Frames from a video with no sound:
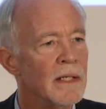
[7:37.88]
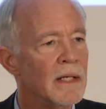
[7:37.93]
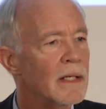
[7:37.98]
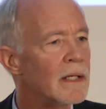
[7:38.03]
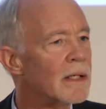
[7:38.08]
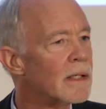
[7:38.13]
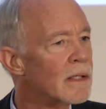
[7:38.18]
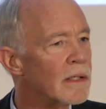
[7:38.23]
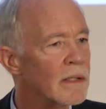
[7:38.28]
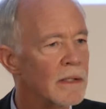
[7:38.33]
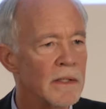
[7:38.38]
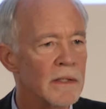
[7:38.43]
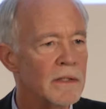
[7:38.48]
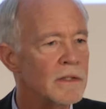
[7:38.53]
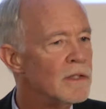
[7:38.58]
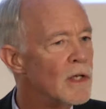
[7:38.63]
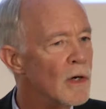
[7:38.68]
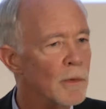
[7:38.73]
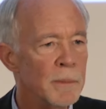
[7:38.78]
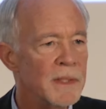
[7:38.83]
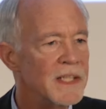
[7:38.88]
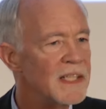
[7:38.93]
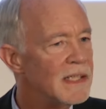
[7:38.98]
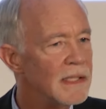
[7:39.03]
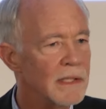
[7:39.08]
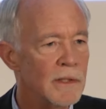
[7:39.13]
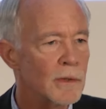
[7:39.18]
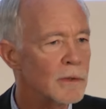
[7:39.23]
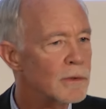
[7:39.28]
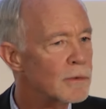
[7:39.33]
uh, nobody
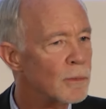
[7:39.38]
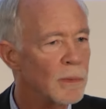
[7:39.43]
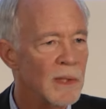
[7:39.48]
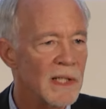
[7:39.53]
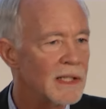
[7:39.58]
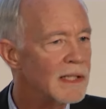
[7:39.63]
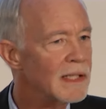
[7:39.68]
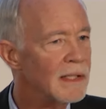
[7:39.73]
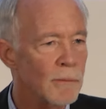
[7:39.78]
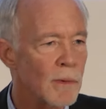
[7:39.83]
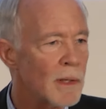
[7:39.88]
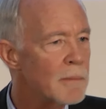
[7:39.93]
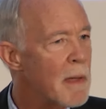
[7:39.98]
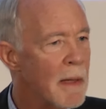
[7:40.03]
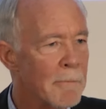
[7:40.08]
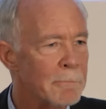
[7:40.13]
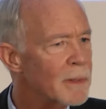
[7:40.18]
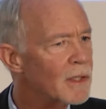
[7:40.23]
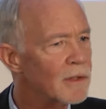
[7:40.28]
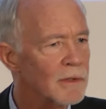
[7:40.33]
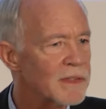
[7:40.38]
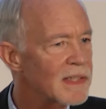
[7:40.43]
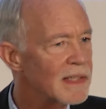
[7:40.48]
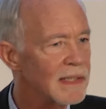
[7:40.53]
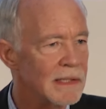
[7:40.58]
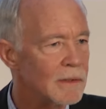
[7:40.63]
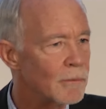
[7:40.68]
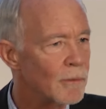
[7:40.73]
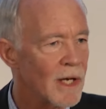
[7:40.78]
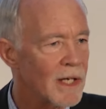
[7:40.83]
could really remember
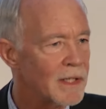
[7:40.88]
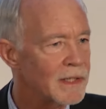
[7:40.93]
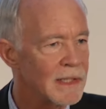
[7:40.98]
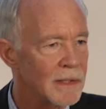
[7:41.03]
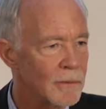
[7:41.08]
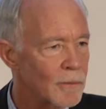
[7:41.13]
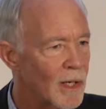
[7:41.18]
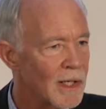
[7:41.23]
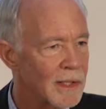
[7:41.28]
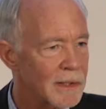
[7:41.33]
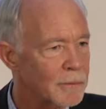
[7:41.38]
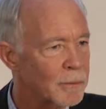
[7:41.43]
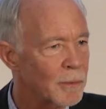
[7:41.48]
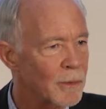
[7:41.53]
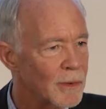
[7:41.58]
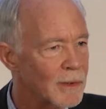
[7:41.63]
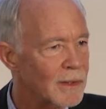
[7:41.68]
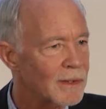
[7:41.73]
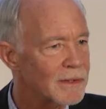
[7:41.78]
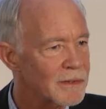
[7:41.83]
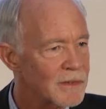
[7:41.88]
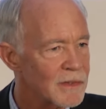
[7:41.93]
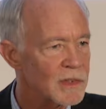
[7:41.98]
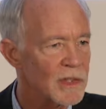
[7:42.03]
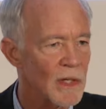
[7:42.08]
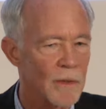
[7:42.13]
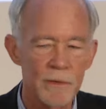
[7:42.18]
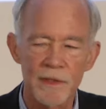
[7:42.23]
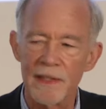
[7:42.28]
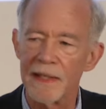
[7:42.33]
the Iran-Iraq War,
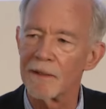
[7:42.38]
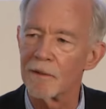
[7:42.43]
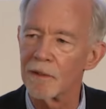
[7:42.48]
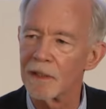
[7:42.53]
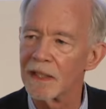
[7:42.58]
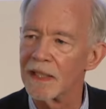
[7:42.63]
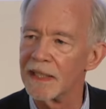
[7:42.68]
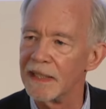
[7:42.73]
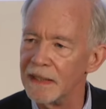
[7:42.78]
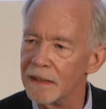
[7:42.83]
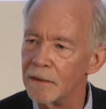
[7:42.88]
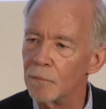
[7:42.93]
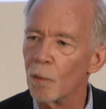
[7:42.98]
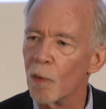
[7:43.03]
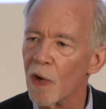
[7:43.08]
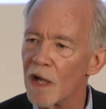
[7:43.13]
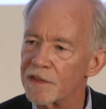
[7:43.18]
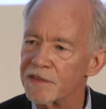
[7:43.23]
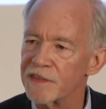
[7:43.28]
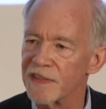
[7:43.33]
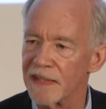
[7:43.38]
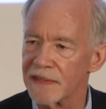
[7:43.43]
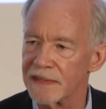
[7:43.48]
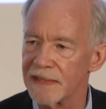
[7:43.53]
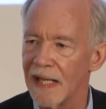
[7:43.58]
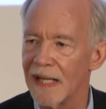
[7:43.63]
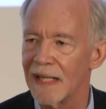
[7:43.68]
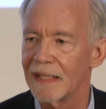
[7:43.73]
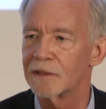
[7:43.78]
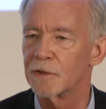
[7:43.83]
so thoroughly was it
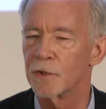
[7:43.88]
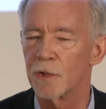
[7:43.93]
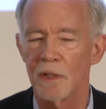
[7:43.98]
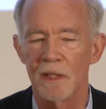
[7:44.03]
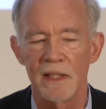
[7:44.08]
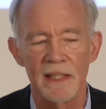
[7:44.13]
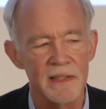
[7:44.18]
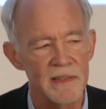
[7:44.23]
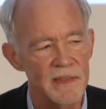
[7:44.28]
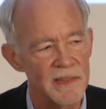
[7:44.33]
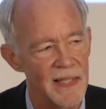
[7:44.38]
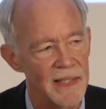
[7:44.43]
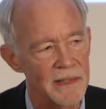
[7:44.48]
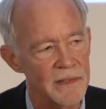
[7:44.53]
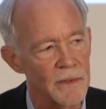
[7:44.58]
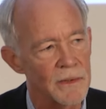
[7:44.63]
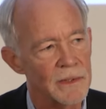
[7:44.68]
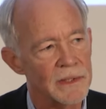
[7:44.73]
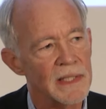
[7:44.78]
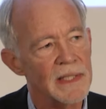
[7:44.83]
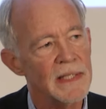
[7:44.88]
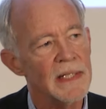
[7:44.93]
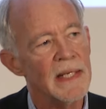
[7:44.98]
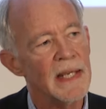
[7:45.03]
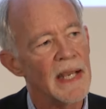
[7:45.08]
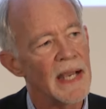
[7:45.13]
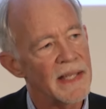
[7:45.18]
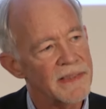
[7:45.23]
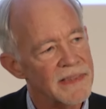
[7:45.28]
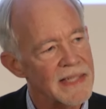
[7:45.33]
actually settled.
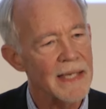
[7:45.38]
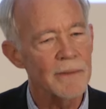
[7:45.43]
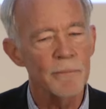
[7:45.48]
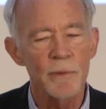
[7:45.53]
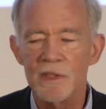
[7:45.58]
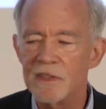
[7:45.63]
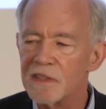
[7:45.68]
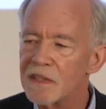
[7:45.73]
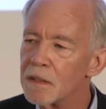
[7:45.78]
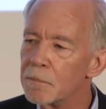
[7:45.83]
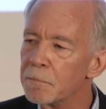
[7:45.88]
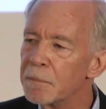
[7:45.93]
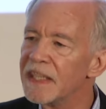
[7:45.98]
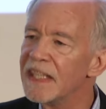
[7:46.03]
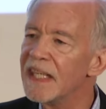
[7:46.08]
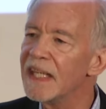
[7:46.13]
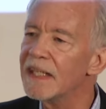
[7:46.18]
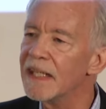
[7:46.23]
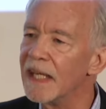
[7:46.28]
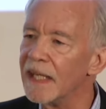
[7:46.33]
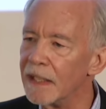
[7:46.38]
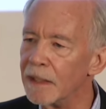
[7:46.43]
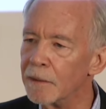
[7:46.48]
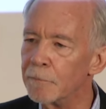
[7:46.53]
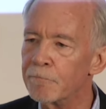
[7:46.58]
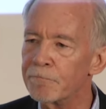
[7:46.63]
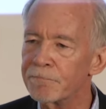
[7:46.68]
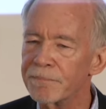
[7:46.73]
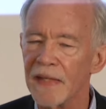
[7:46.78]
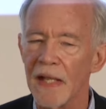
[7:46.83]
And that was the beginning
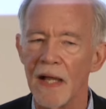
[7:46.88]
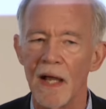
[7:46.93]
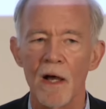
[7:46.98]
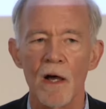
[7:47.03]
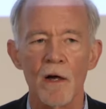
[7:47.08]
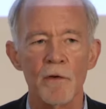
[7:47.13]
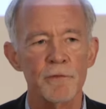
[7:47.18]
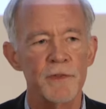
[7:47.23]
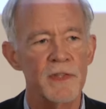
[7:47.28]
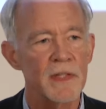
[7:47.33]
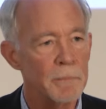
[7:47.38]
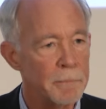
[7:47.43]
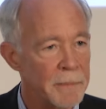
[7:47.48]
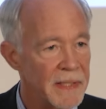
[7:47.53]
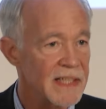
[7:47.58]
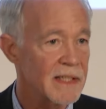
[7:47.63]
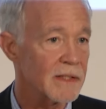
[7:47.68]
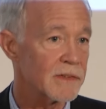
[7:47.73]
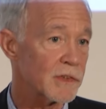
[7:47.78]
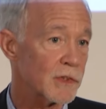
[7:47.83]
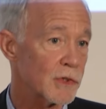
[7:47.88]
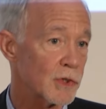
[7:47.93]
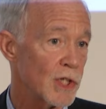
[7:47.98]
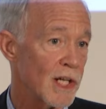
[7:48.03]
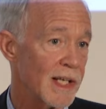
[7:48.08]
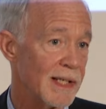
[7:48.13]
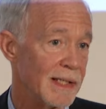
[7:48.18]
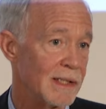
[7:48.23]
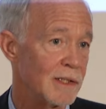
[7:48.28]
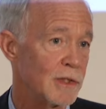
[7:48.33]
of the biggest
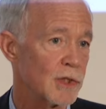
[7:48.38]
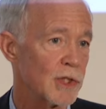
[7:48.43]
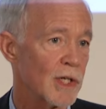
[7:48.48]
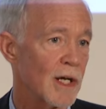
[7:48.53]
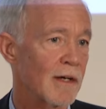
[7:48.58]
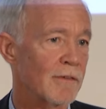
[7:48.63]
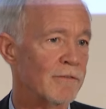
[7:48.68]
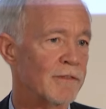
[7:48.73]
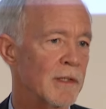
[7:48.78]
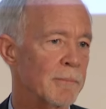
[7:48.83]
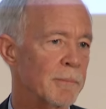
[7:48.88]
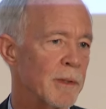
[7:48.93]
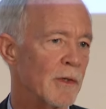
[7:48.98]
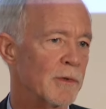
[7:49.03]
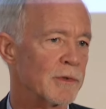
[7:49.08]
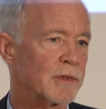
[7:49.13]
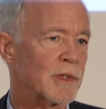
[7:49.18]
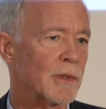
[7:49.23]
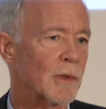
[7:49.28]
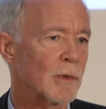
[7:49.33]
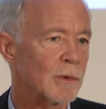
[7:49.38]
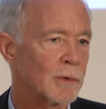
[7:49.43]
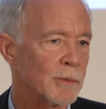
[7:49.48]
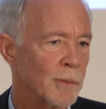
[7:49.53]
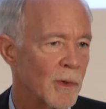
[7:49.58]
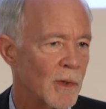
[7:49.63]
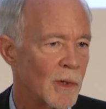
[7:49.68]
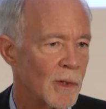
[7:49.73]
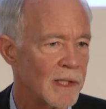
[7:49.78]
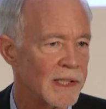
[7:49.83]
change of the post-Cold
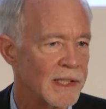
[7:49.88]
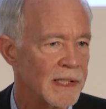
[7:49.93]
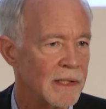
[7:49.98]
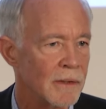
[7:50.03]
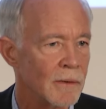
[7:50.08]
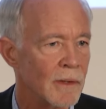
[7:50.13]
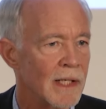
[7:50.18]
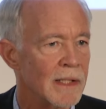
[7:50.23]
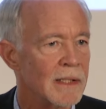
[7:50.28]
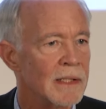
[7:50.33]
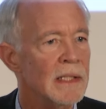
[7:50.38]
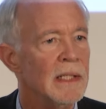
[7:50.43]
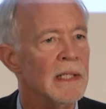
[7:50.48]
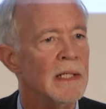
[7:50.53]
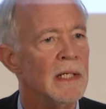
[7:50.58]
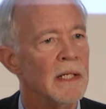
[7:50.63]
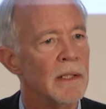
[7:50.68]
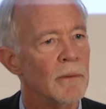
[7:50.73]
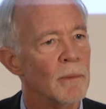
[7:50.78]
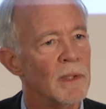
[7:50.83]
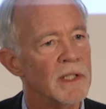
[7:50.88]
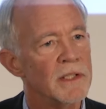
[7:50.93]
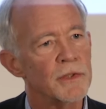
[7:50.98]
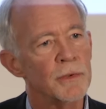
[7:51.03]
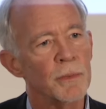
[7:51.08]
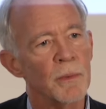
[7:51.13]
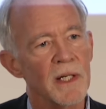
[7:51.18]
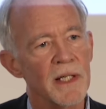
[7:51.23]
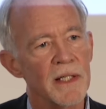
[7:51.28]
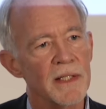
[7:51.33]
War era,
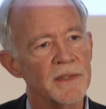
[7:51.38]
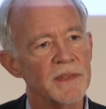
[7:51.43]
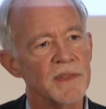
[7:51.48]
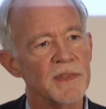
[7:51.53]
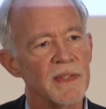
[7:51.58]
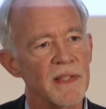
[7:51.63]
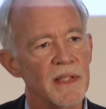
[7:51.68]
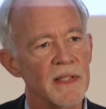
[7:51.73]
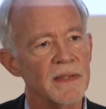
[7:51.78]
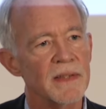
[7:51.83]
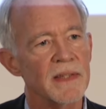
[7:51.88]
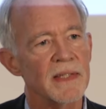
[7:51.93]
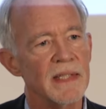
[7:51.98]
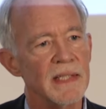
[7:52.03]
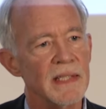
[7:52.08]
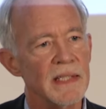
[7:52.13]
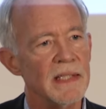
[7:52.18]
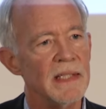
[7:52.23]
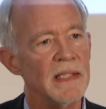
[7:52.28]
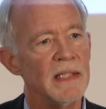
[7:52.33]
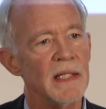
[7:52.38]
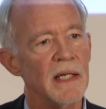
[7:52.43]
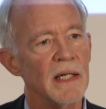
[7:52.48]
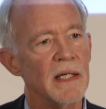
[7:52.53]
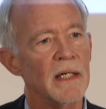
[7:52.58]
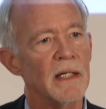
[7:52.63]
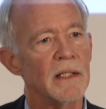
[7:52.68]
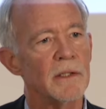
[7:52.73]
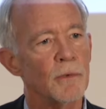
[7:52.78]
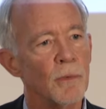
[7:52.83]
which was that the
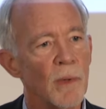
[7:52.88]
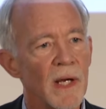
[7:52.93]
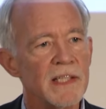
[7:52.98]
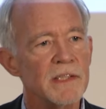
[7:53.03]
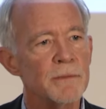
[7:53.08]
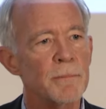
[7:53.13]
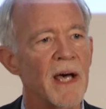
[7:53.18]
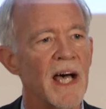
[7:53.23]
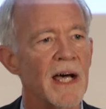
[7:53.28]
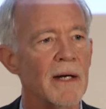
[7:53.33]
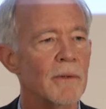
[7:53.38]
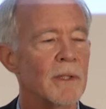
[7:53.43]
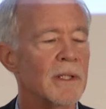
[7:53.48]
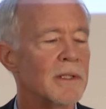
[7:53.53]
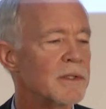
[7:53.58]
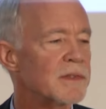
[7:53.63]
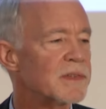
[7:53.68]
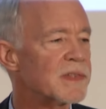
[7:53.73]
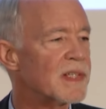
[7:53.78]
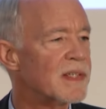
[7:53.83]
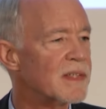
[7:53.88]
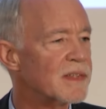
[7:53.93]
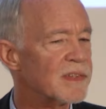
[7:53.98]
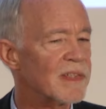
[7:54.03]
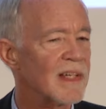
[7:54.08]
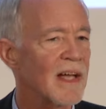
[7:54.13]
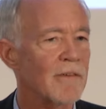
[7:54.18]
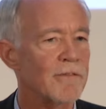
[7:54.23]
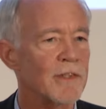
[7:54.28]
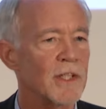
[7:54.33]
uh, great powers
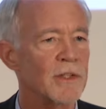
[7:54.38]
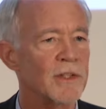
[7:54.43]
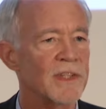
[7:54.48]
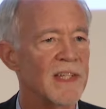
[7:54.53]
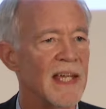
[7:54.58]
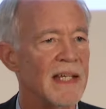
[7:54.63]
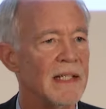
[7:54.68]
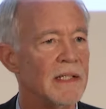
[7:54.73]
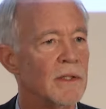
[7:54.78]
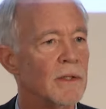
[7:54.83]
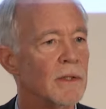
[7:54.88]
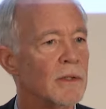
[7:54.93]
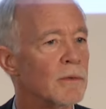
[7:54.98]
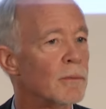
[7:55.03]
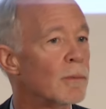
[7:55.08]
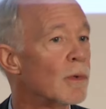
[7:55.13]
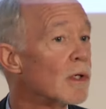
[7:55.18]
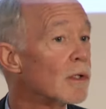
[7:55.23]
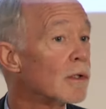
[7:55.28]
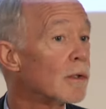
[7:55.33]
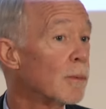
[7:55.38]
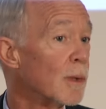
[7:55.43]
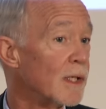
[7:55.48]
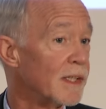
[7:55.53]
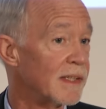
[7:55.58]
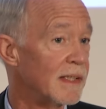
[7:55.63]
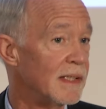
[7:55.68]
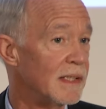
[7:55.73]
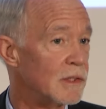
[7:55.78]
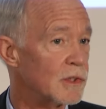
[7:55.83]
discovered they could work
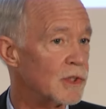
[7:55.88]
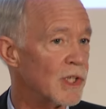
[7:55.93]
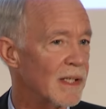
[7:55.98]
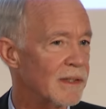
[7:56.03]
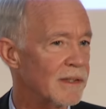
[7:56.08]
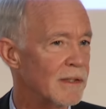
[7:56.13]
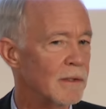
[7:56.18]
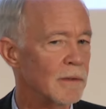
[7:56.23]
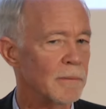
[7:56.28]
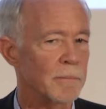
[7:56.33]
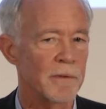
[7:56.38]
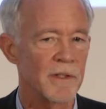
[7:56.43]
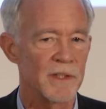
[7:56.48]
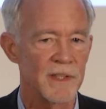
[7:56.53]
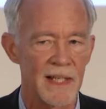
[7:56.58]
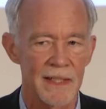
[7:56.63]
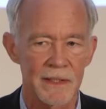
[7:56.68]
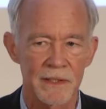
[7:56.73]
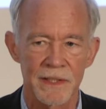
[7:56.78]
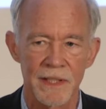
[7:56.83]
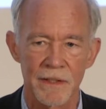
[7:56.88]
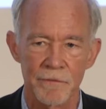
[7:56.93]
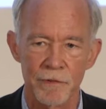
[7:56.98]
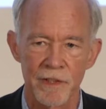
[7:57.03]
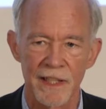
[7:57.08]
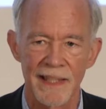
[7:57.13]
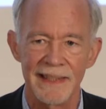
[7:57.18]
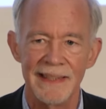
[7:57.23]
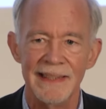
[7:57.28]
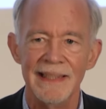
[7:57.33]
with each other
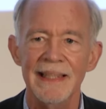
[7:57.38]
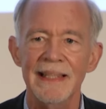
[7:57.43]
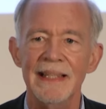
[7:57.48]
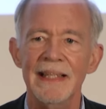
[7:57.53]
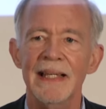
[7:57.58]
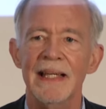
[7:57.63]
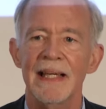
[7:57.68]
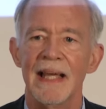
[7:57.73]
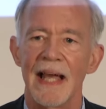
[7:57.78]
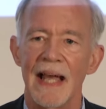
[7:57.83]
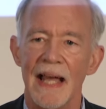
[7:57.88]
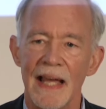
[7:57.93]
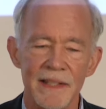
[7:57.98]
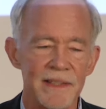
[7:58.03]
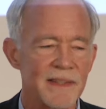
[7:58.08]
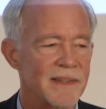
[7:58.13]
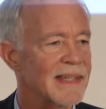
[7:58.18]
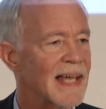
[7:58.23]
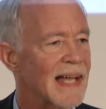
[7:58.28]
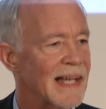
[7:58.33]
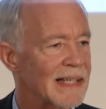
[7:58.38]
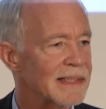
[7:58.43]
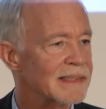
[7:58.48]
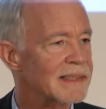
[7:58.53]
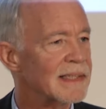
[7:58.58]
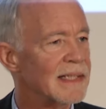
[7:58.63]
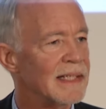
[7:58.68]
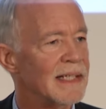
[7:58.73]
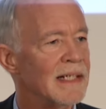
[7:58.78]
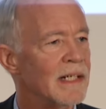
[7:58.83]
productively, and
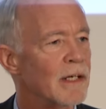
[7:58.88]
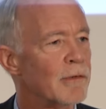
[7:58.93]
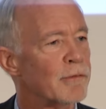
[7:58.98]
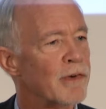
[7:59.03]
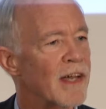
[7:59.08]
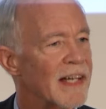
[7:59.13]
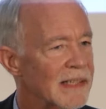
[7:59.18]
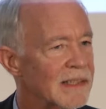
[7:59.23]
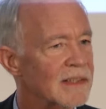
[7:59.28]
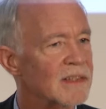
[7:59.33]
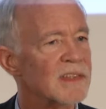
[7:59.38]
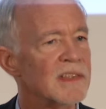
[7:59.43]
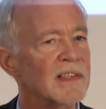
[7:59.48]
that, in effect,